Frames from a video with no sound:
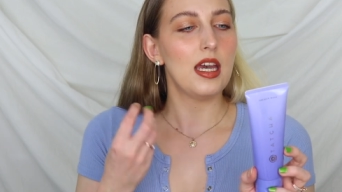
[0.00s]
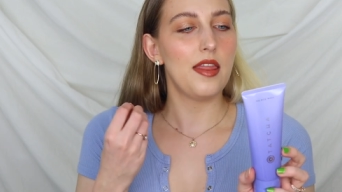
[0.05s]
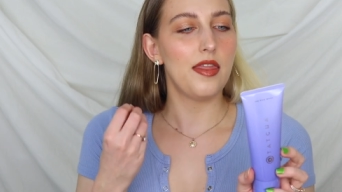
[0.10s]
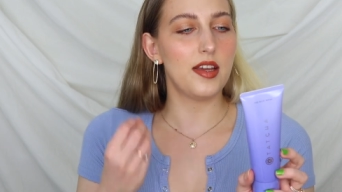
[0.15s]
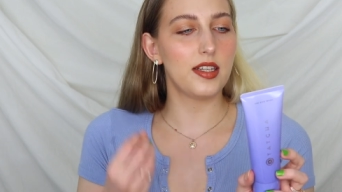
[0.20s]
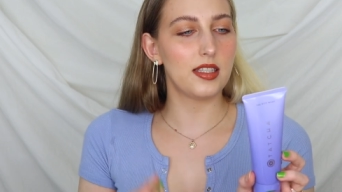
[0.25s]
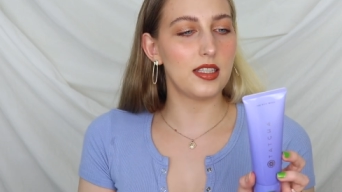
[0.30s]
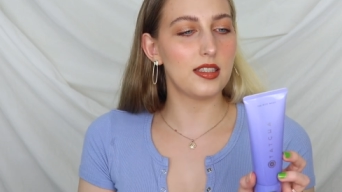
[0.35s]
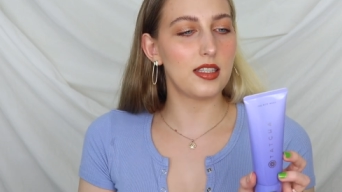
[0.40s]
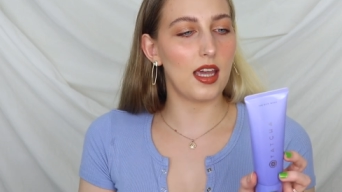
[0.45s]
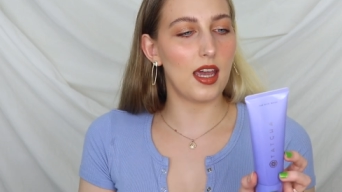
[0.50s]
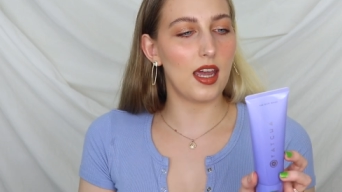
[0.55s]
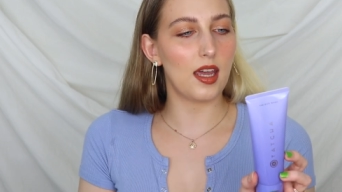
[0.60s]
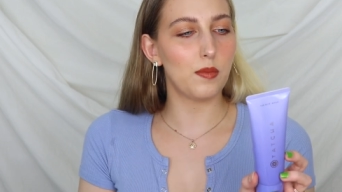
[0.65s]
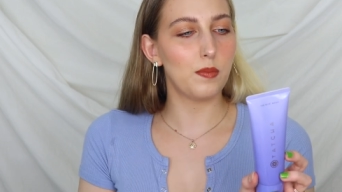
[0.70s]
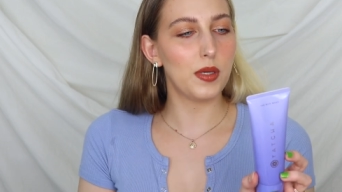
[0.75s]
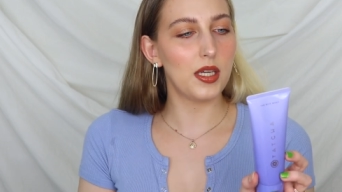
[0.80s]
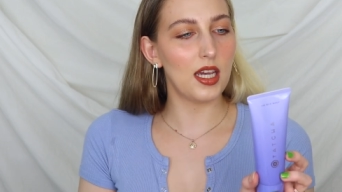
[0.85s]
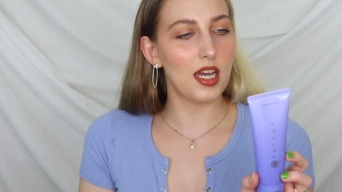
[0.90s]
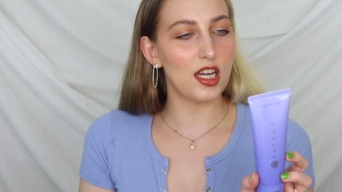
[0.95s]
This is
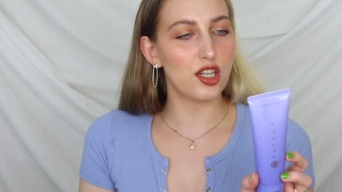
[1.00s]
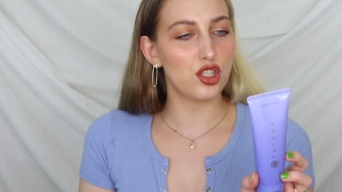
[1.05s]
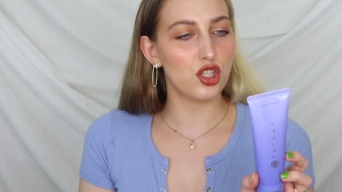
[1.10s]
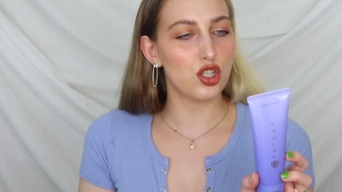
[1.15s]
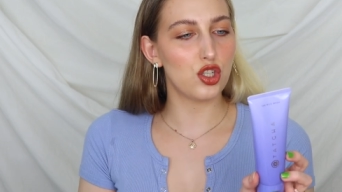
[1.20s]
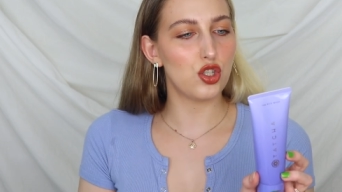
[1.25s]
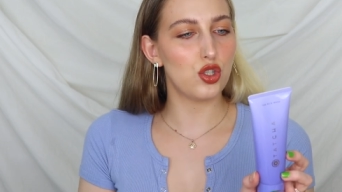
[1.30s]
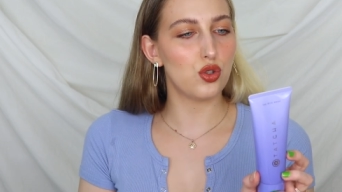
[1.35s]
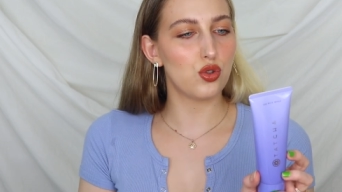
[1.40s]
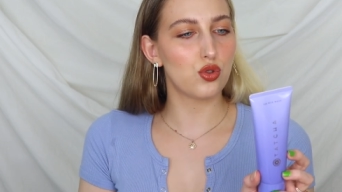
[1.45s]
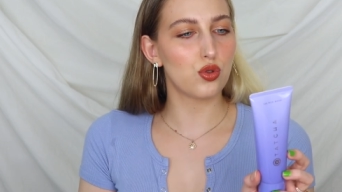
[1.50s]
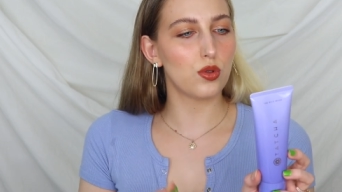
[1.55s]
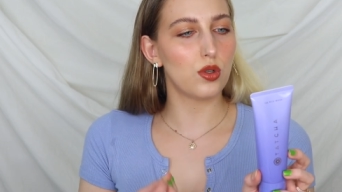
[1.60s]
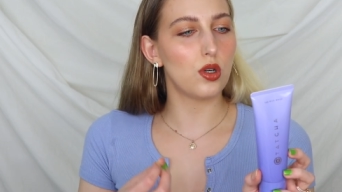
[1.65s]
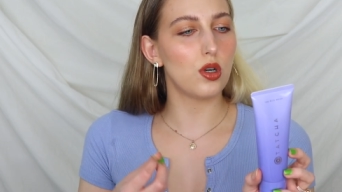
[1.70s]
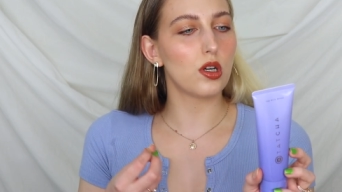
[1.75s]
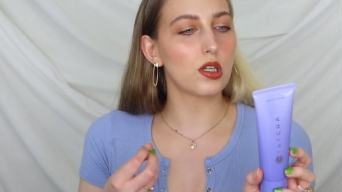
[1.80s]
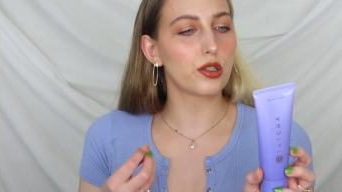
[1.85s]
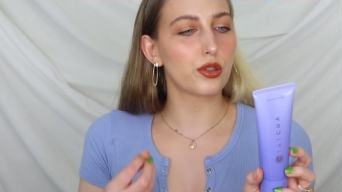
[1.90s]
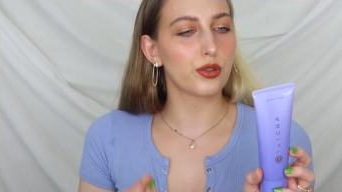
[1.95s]
a pH
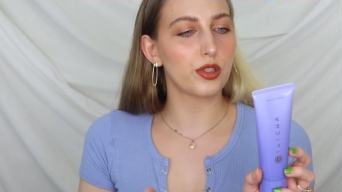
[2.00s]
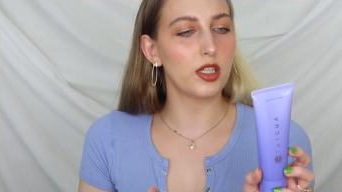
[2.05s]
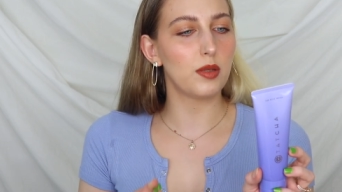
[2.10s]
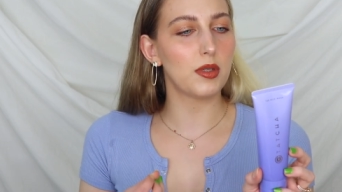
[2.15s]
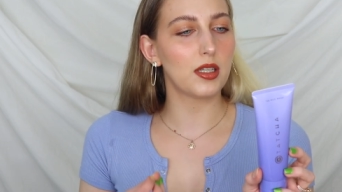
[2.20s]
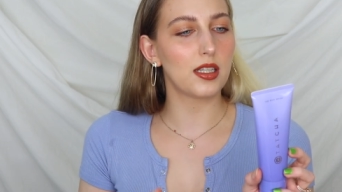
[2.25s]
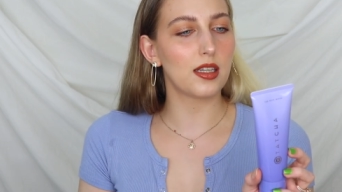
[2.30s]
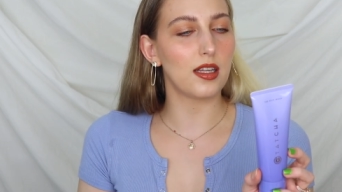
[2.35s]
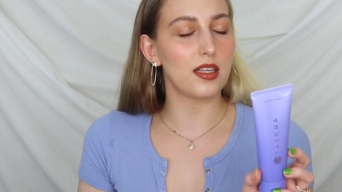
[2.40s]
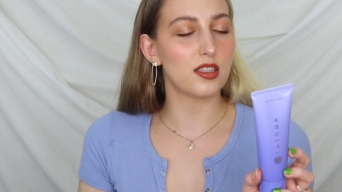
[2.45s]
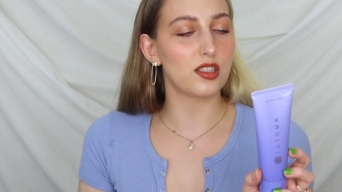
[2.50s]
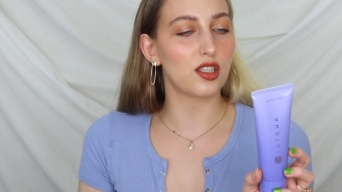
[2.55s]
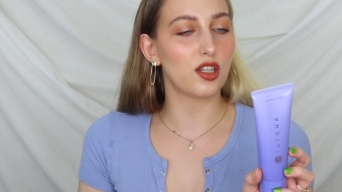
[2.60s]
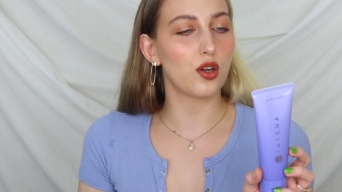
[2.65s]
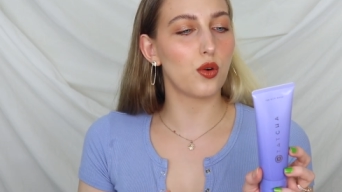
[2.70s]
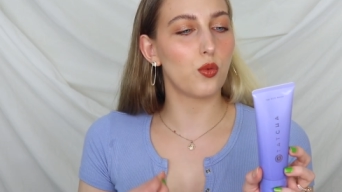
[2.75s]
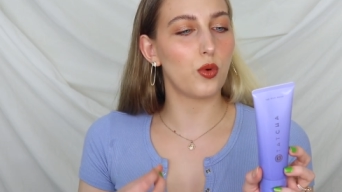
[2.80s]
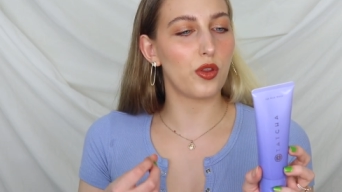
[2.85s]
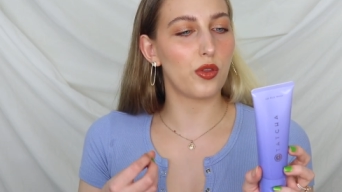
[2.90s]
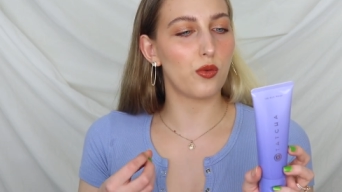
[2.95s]
neutral cream
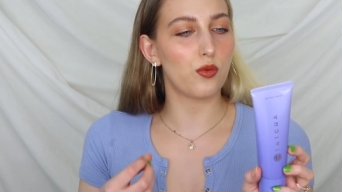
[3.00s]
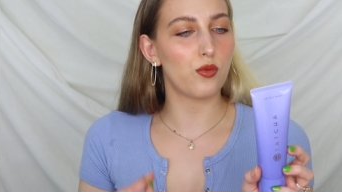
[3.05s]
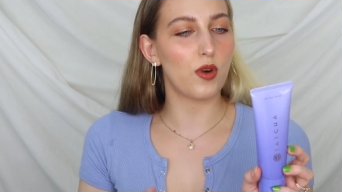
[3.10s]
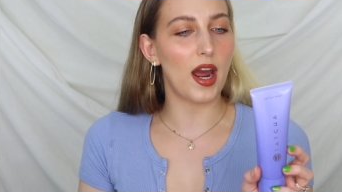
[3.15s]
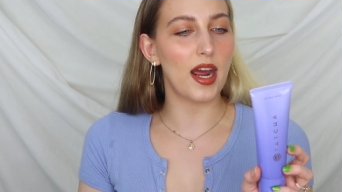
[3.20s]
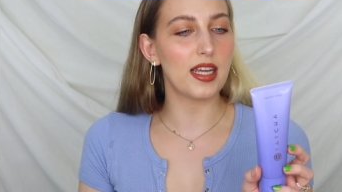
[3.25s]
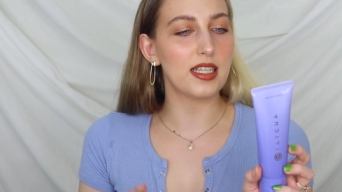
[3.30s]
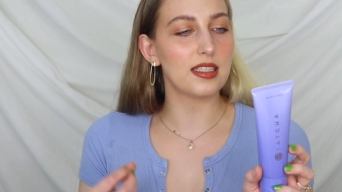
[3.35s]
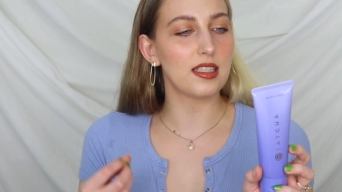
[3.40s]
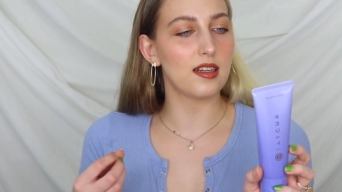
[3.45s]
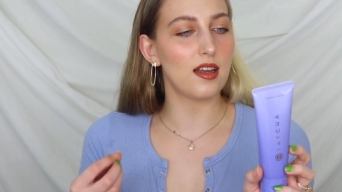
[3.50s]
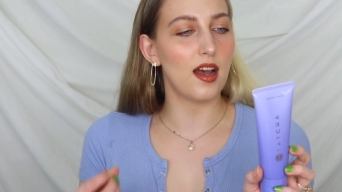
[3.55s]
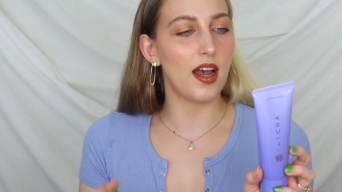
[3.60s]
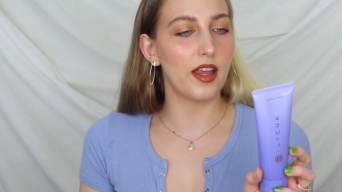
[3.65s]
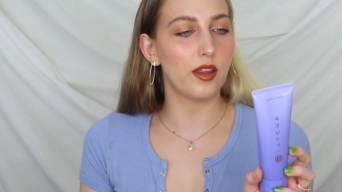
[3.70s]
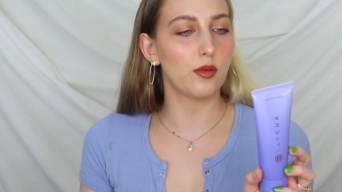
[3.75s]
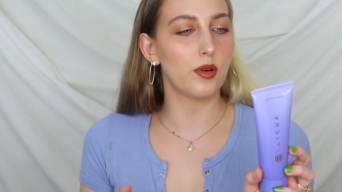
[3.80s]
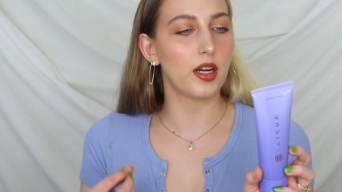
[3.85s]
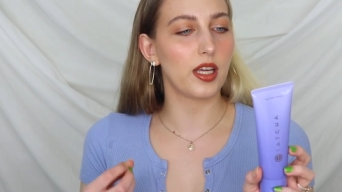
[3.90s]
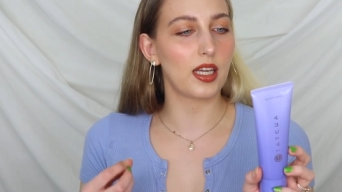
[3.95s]
cleanser with rice and
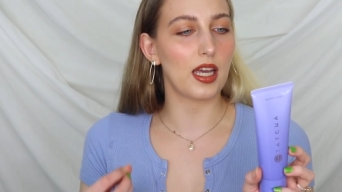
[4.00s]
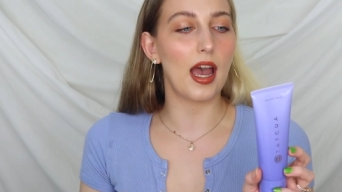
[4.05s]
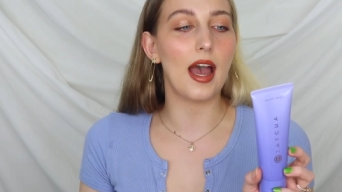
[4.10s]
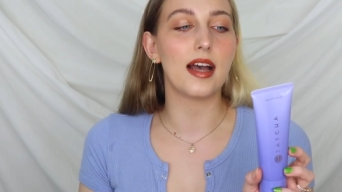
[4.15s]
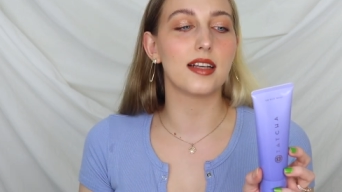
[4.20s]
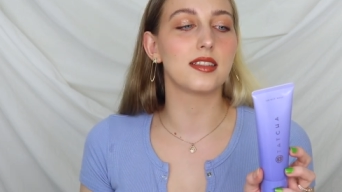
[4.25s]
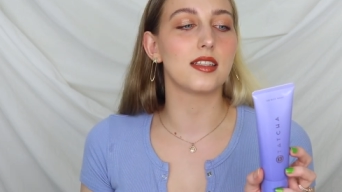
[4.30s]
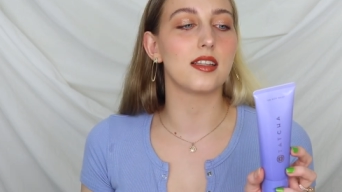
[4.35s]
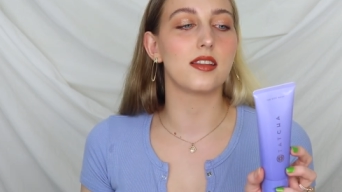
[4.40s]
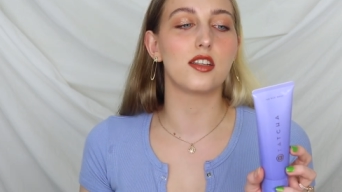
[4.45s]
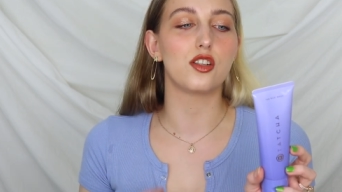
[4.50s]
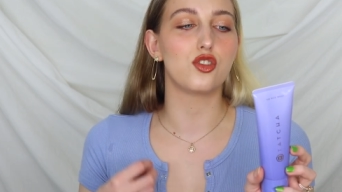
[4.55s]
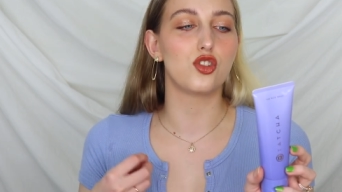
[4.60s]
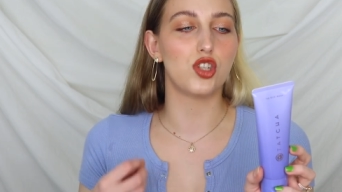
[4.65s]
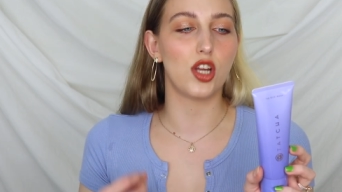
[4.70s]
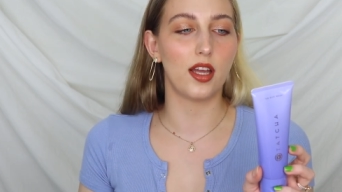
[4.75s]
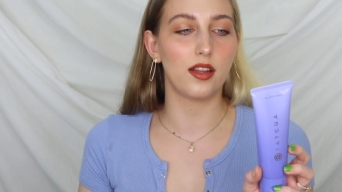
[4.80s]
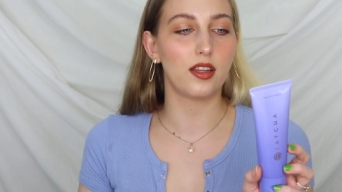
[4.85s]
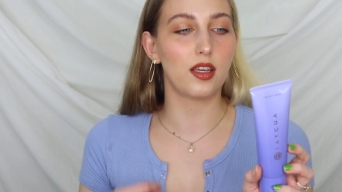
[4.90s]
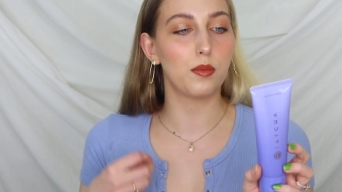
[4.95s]
hyaluronic acid that
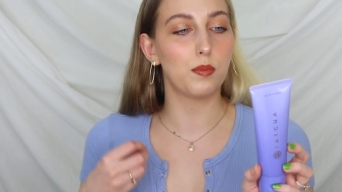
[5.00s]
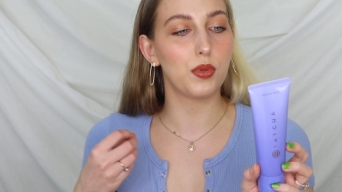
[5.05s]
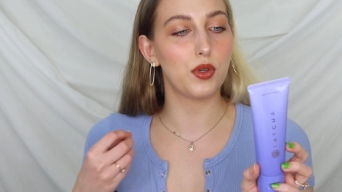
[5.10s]
gently